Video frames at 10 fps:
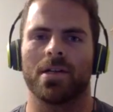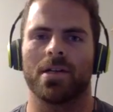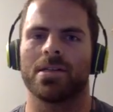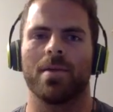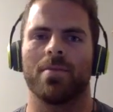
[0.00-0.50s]

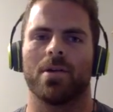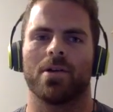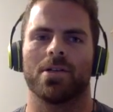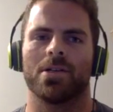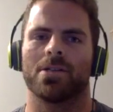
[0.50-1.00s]
Some people
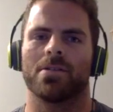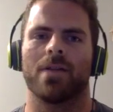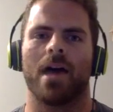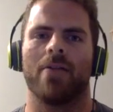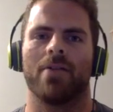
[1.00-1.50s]
are just
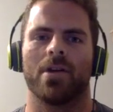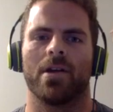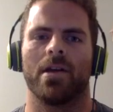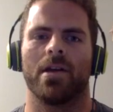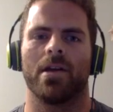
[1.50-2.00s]
not
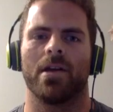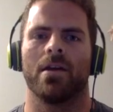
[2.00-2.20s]
very